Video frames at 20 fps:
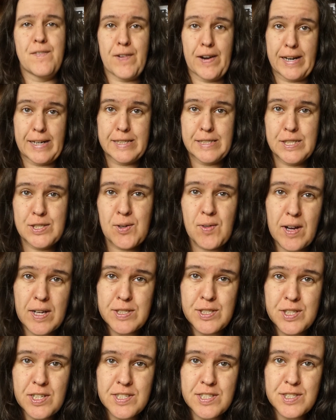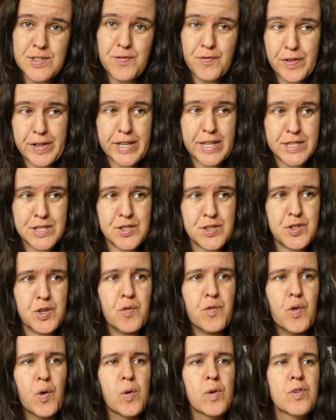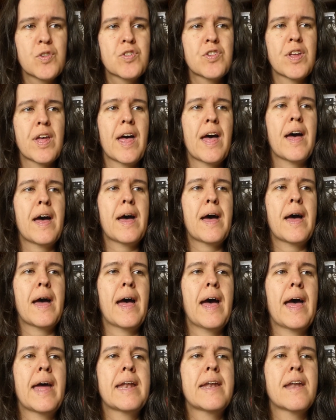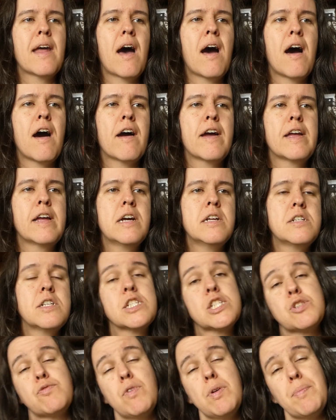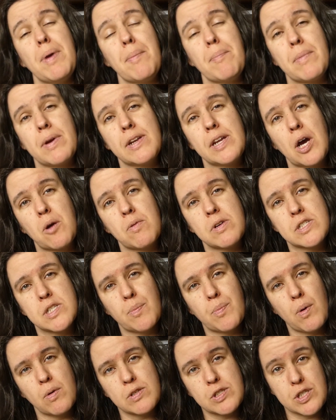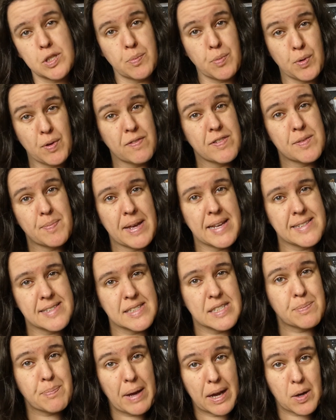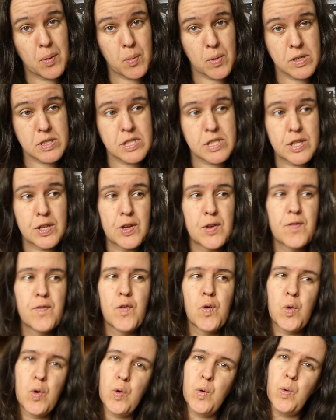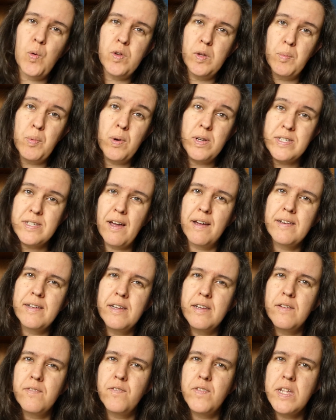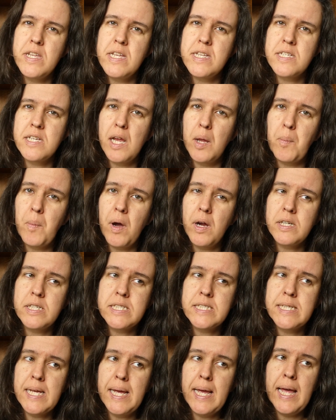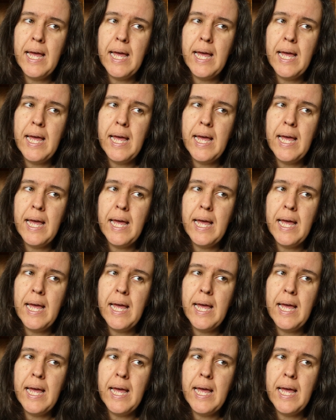Right, so I just finished the rolls and I just remembered I was supposed to move spaces backwards for all the books I didn't finish in March.